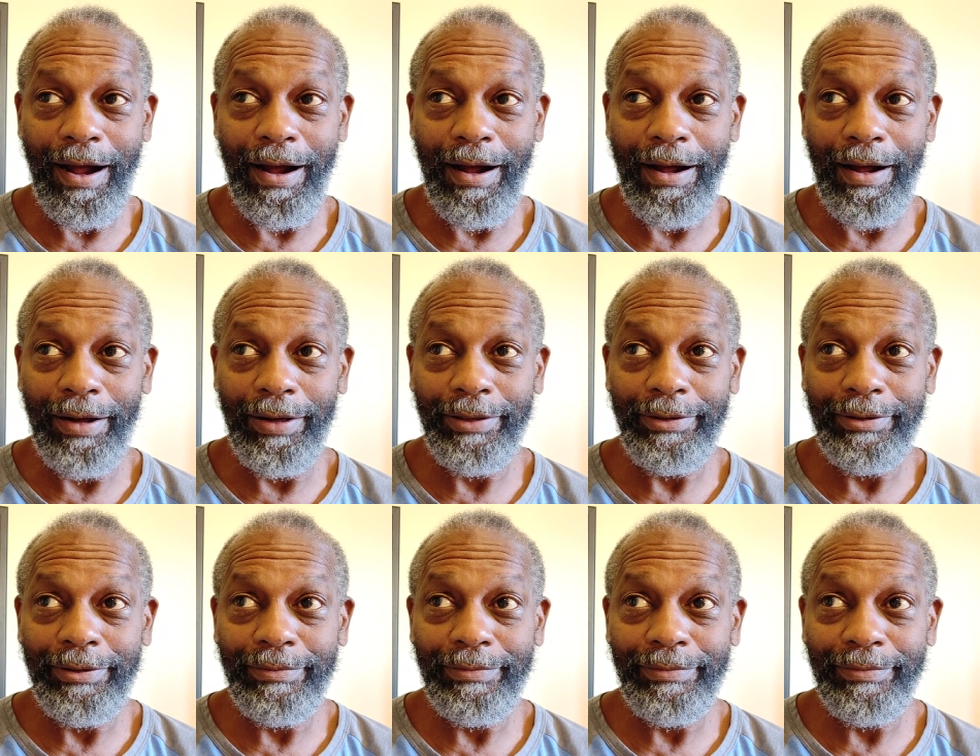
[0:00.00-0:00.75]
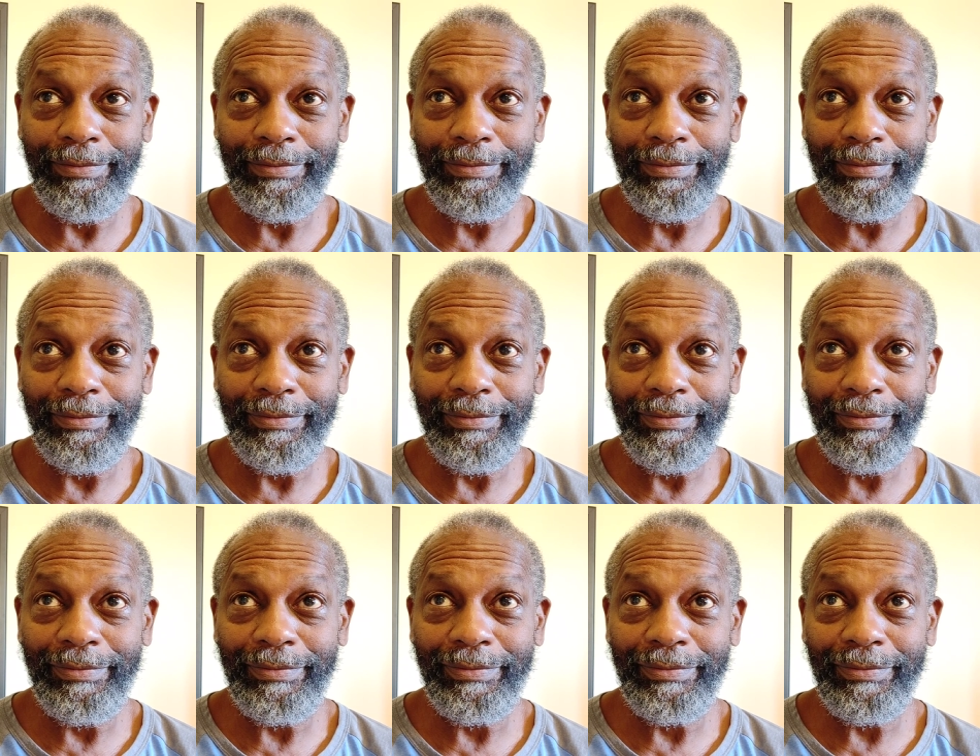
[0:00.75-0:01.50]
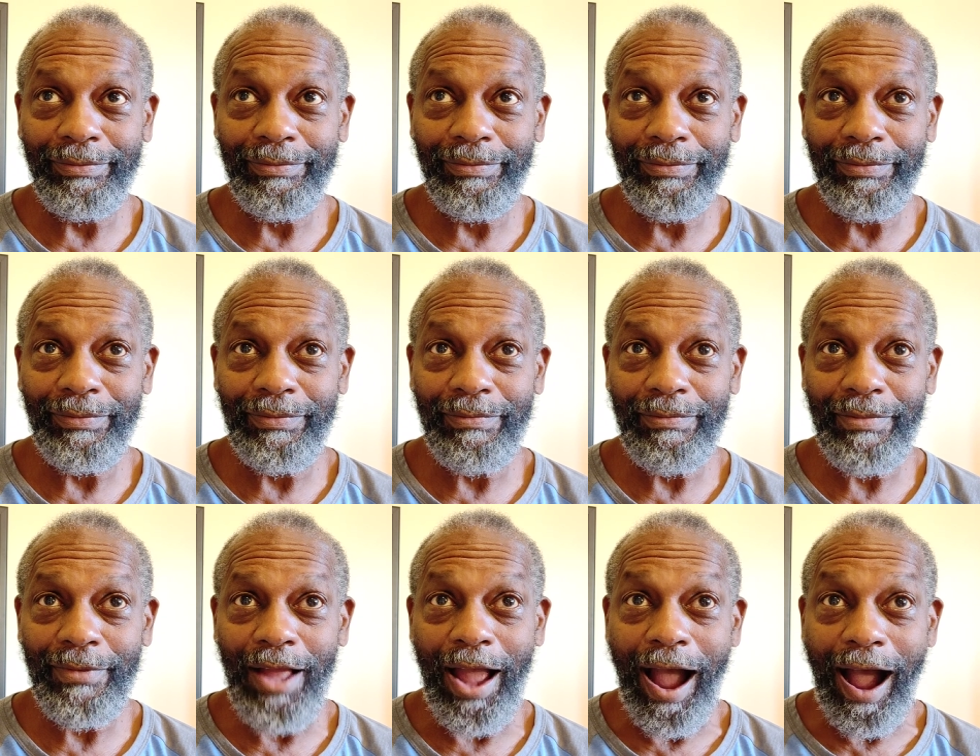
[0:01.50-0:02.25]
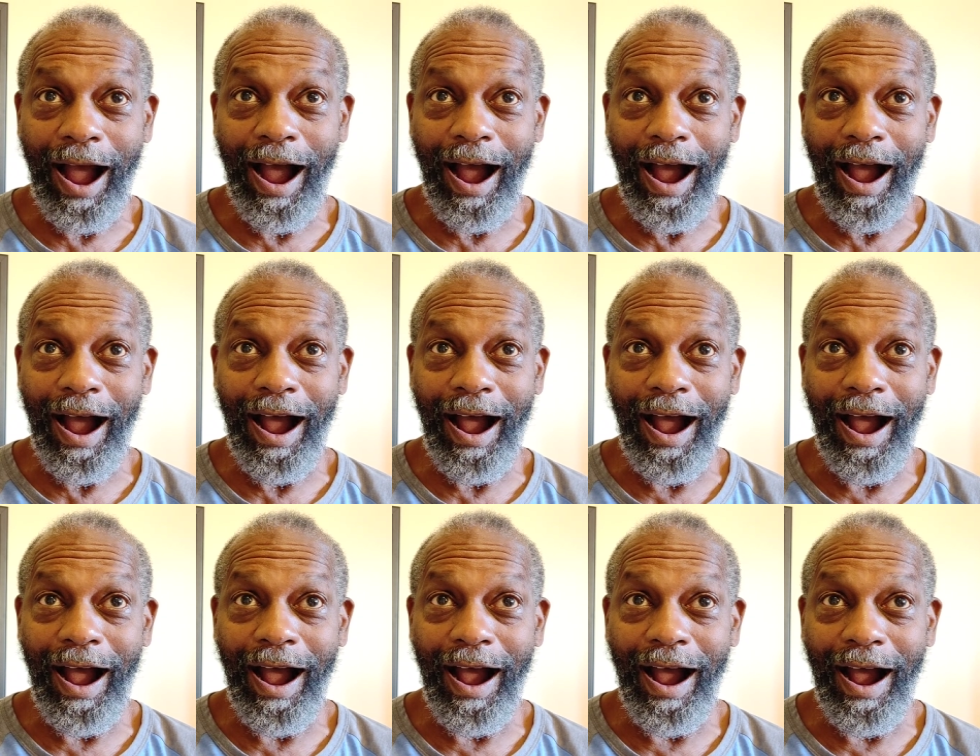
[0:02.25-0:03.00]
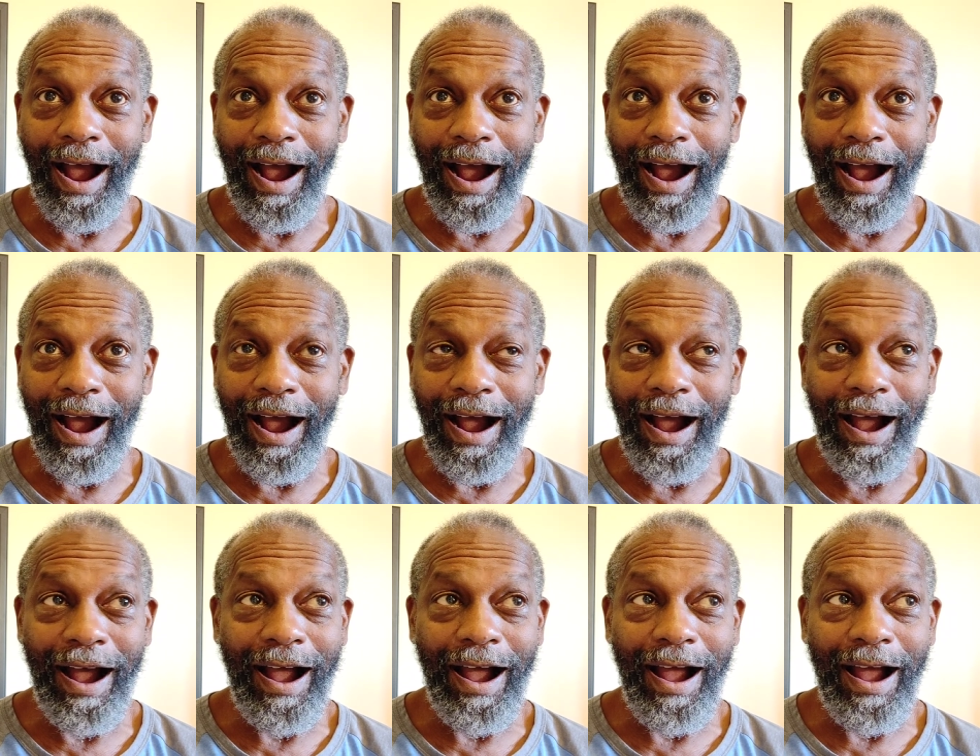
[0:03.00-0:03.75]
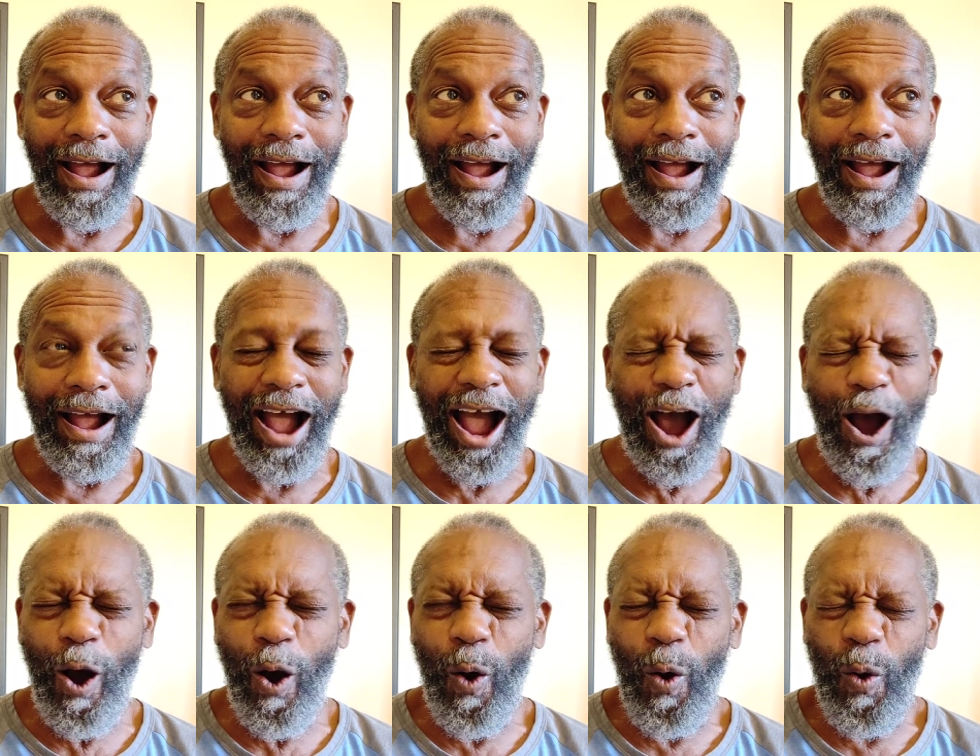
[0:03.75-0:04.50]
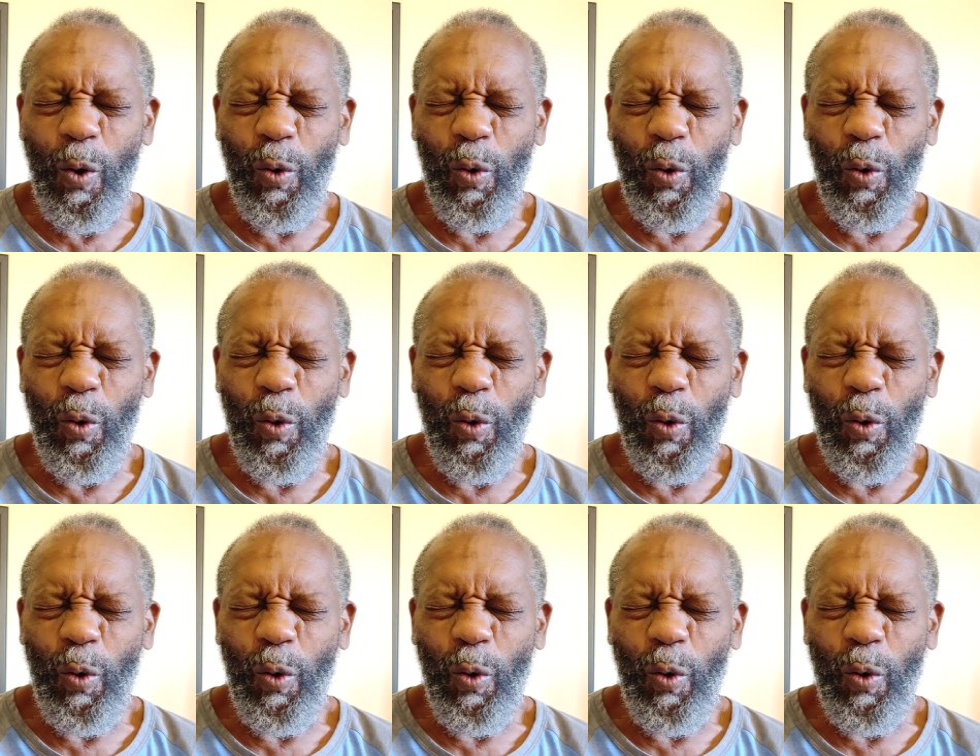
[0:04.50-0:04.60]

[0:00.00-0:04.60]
use us to be to be members while they are looting money of the state.